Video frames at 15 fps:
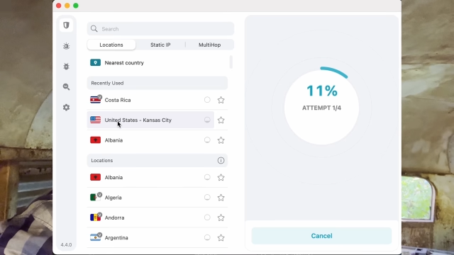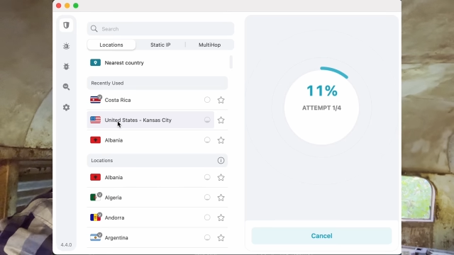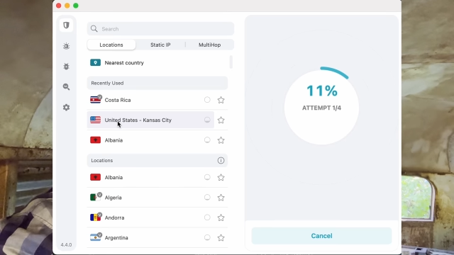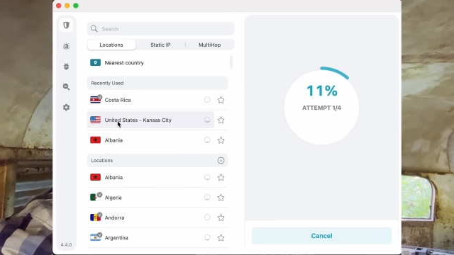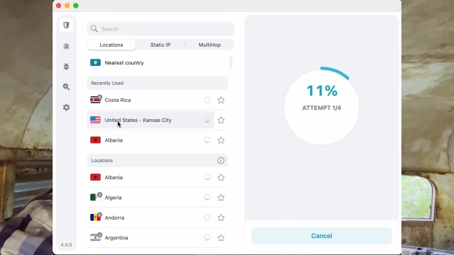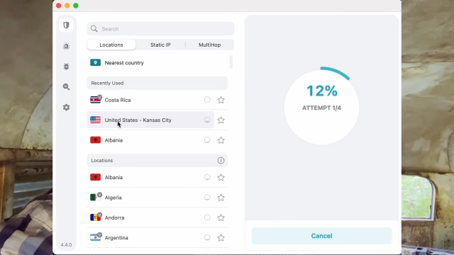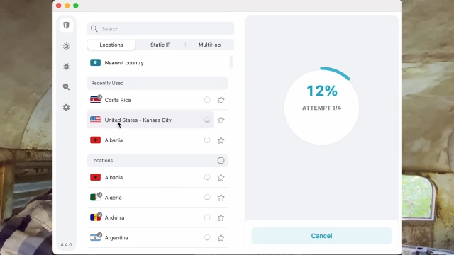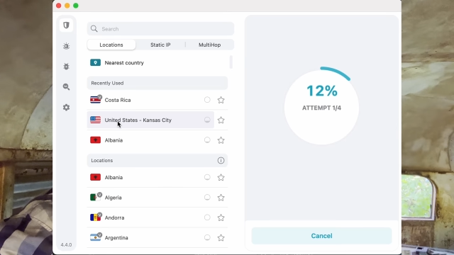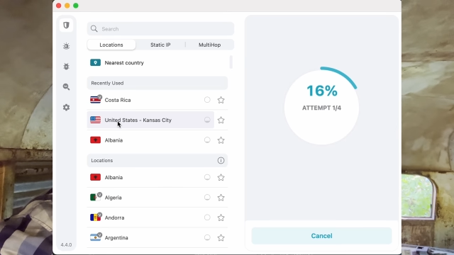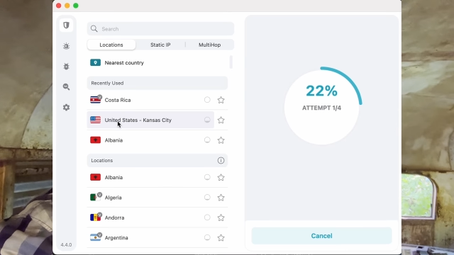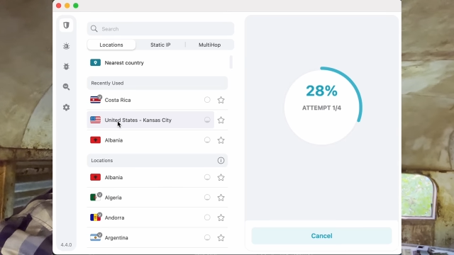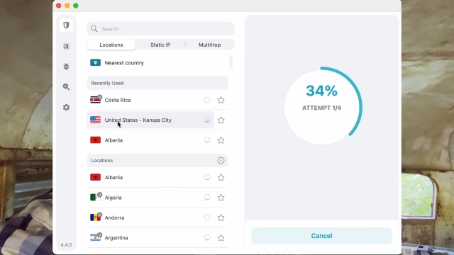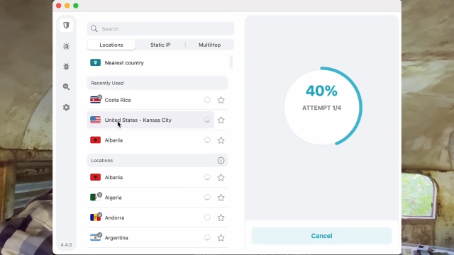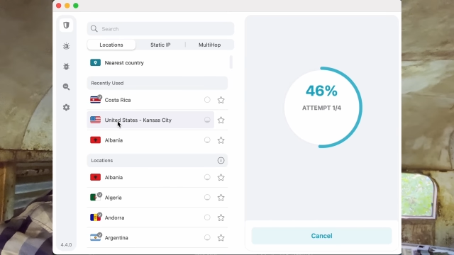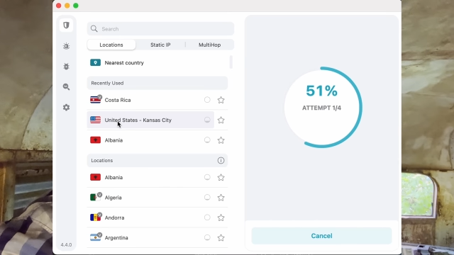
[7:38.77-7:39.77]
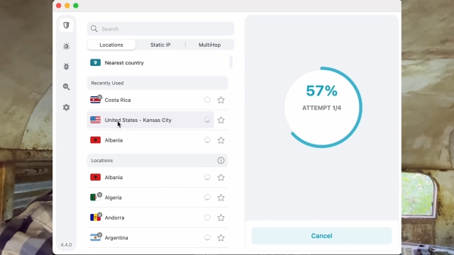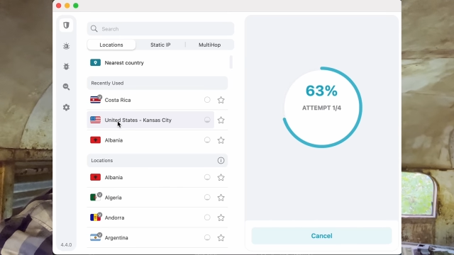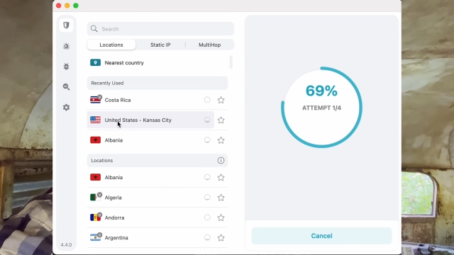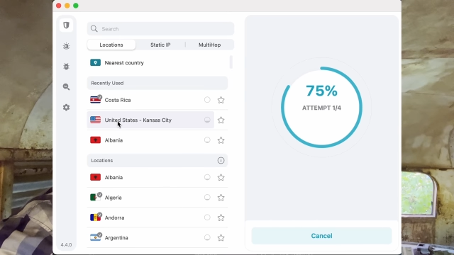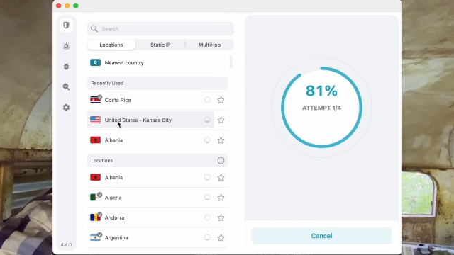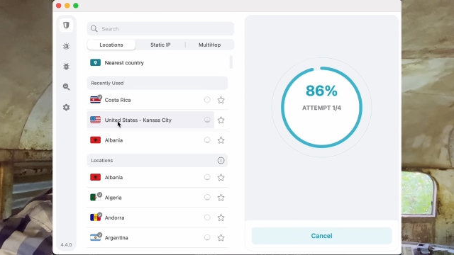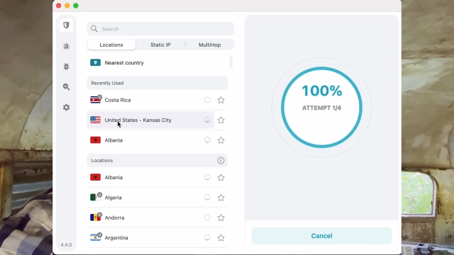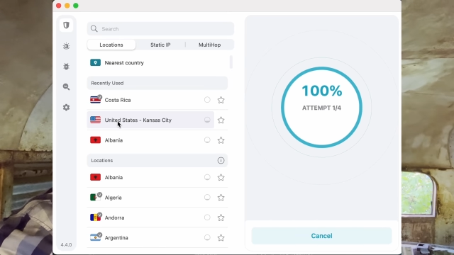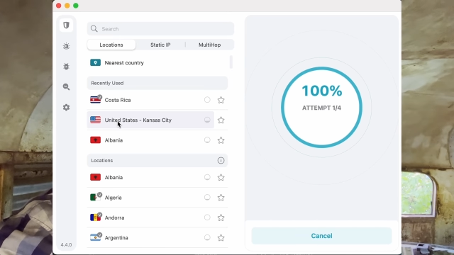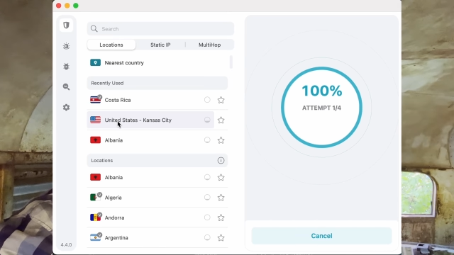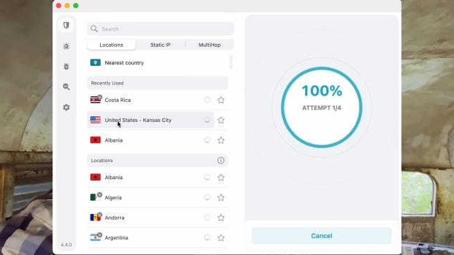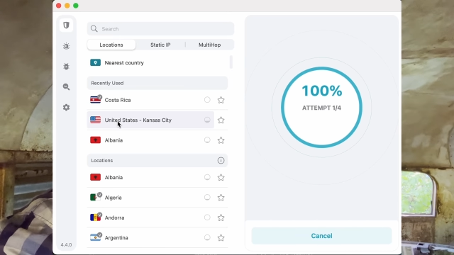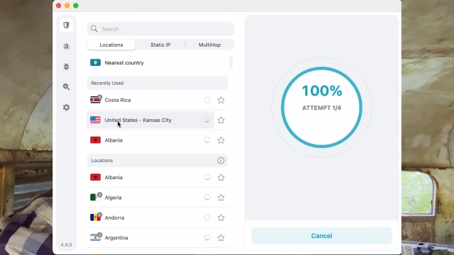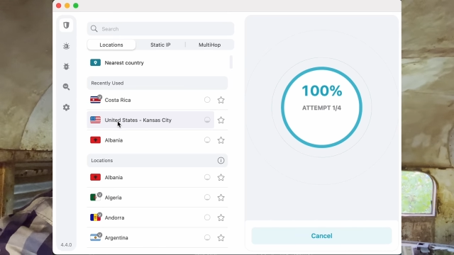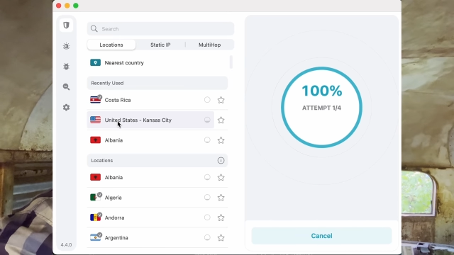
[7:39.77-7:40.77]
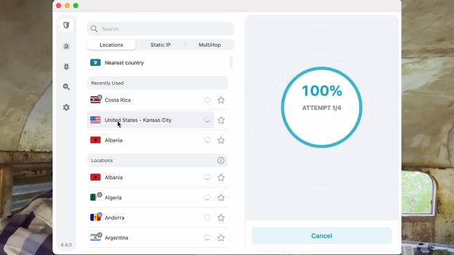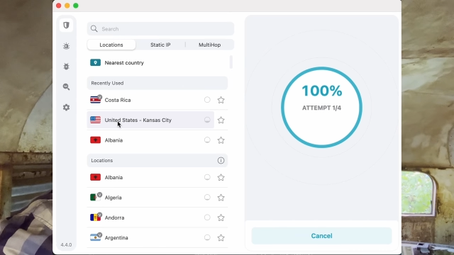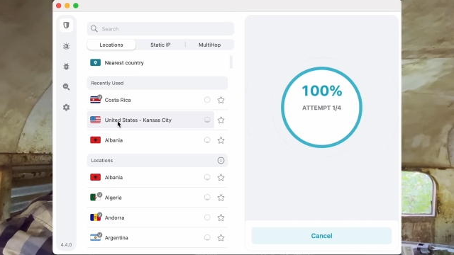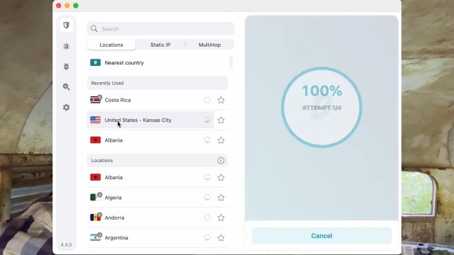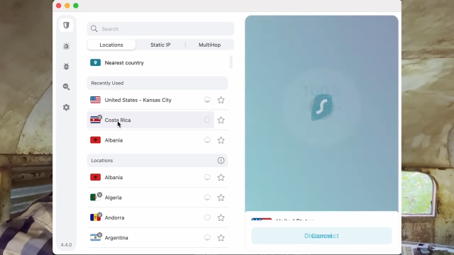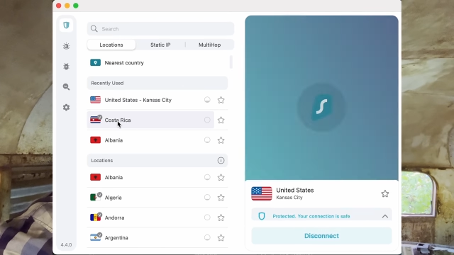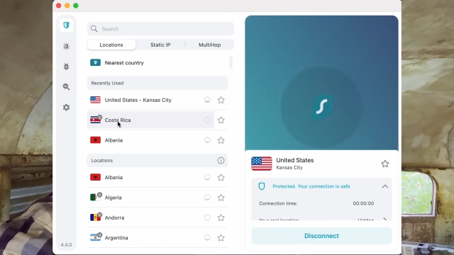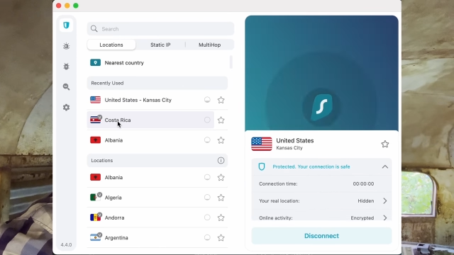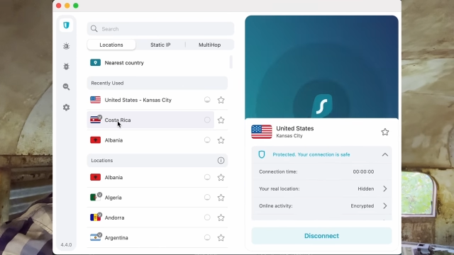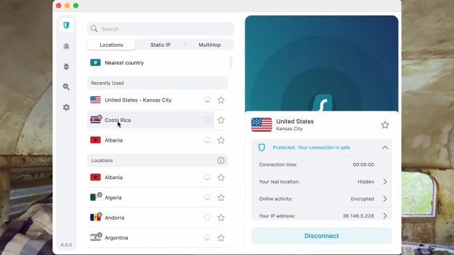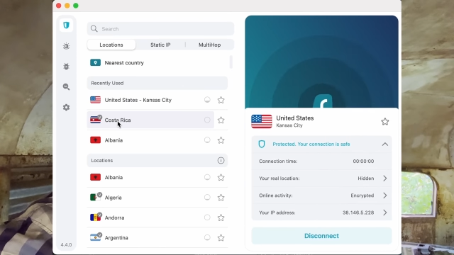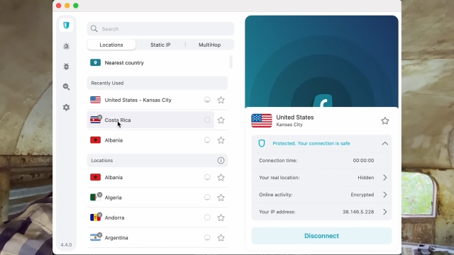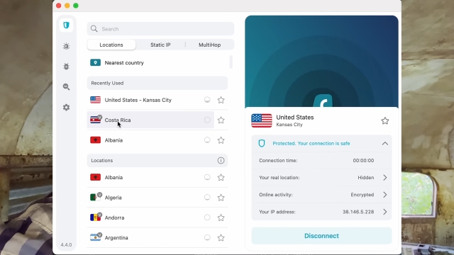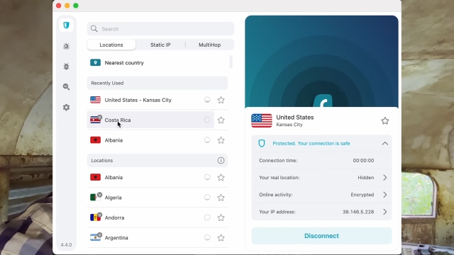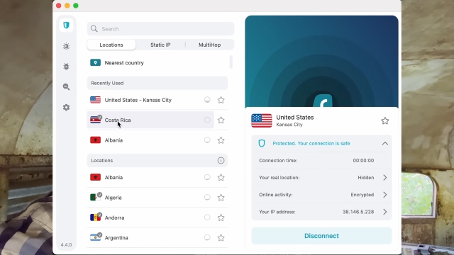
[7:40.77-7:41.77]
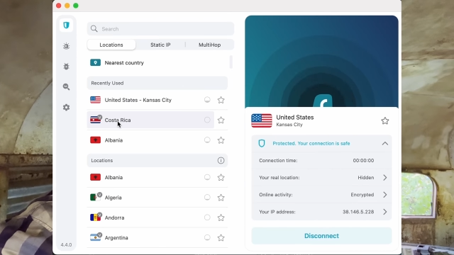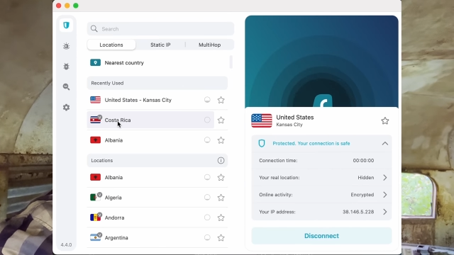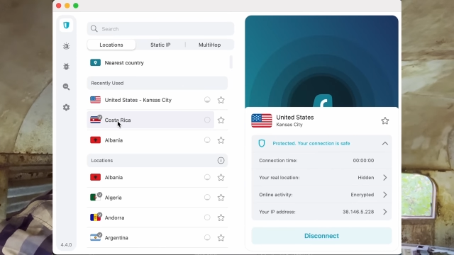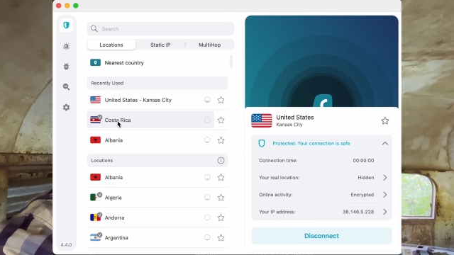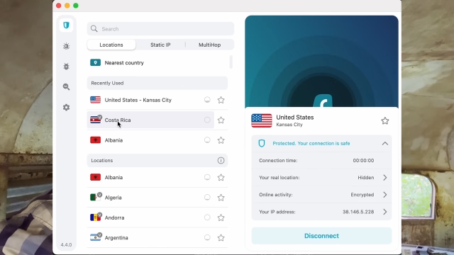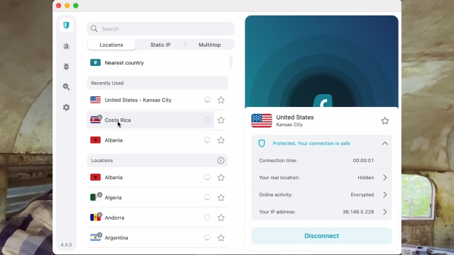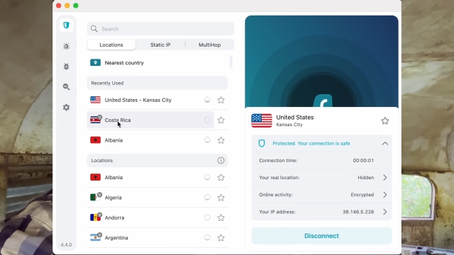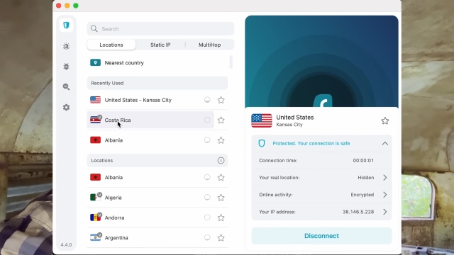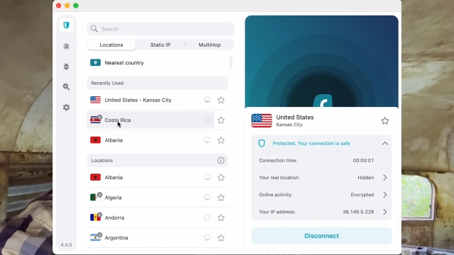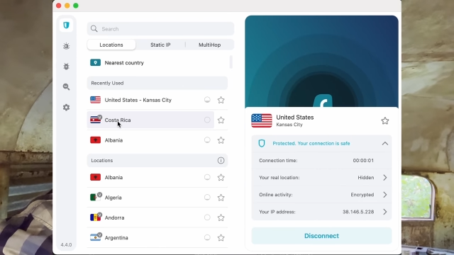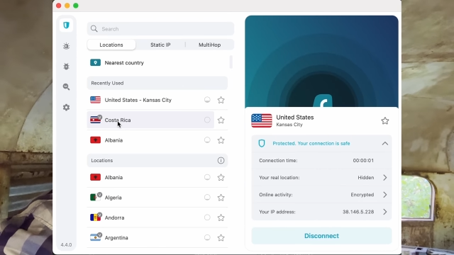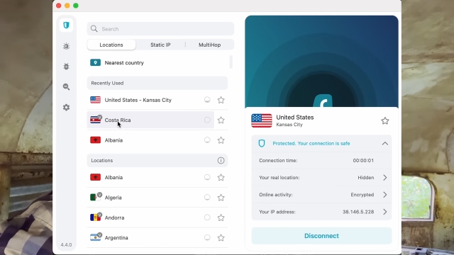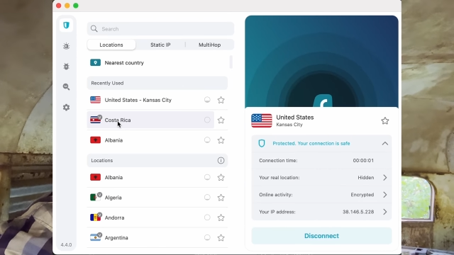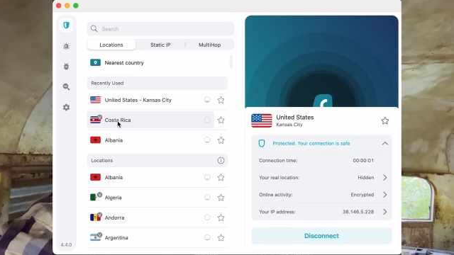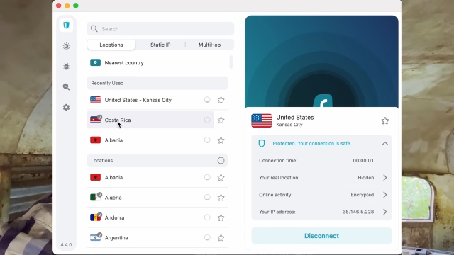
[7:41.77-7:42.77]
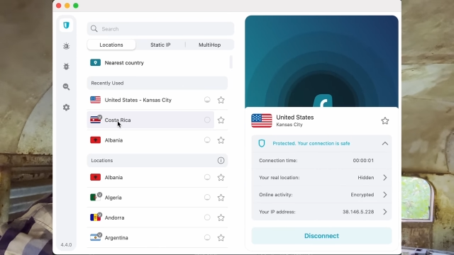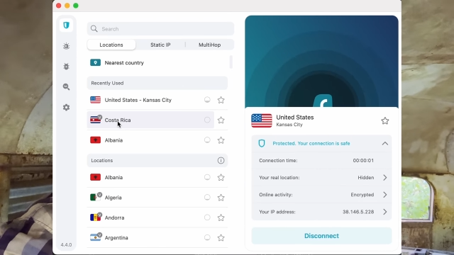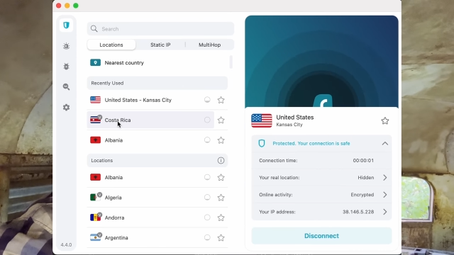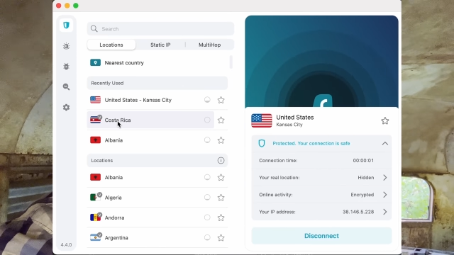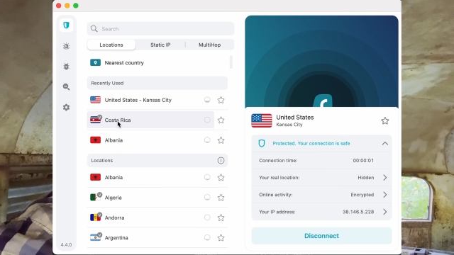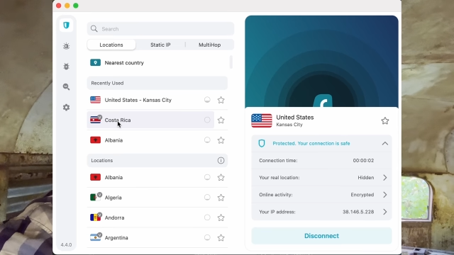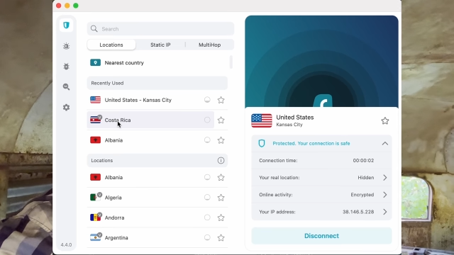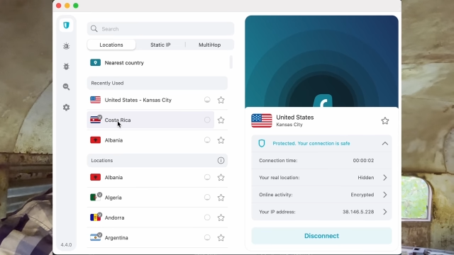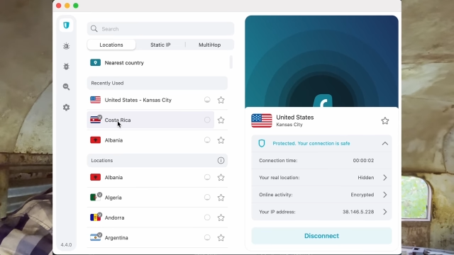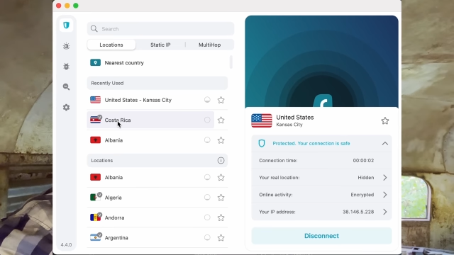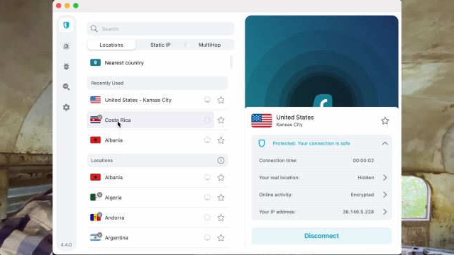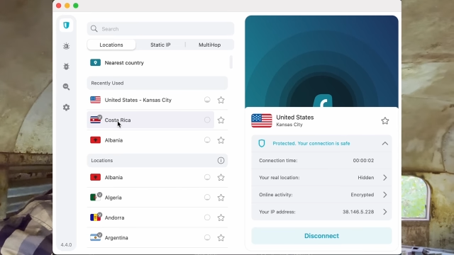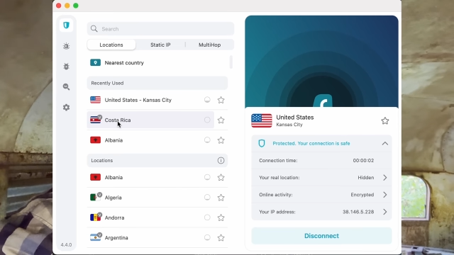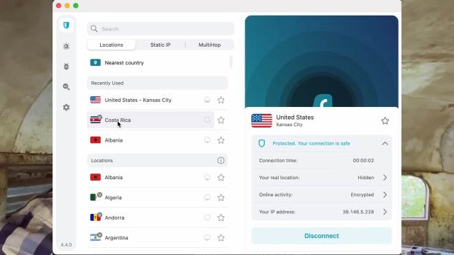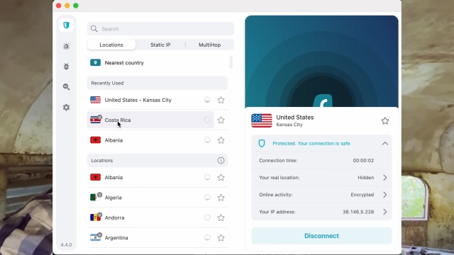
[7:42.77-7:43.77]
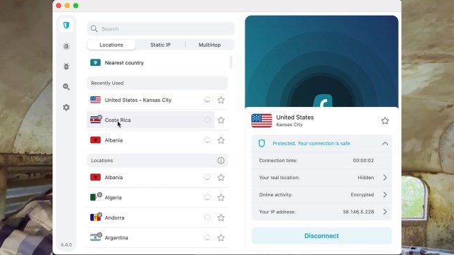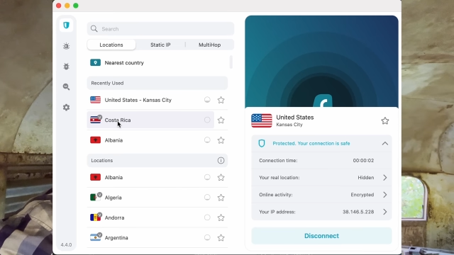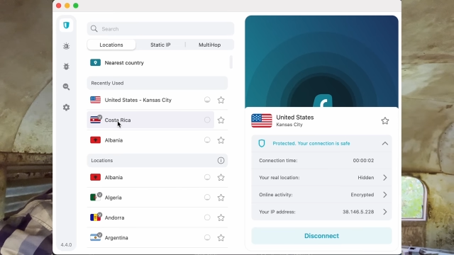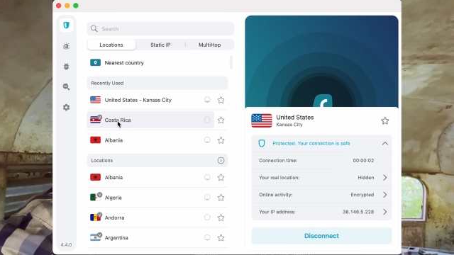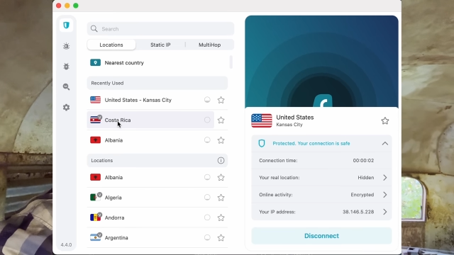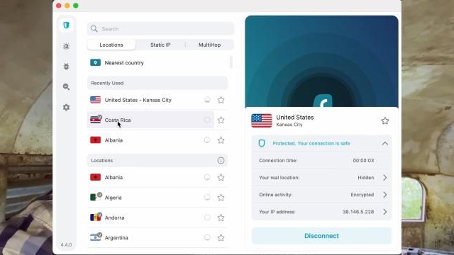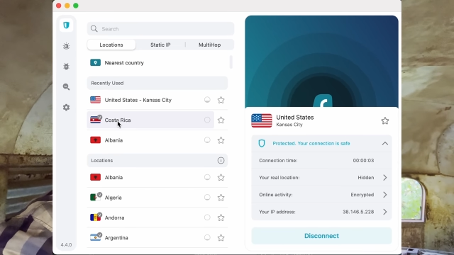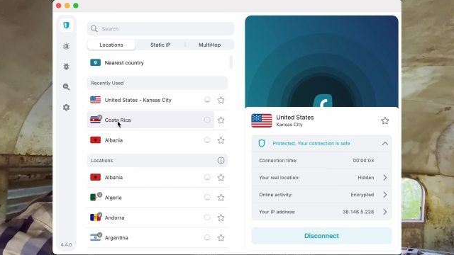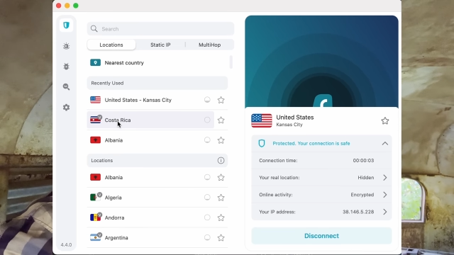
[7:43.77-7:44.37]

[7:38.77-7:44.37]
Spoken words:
Nobody's mouth can be seen.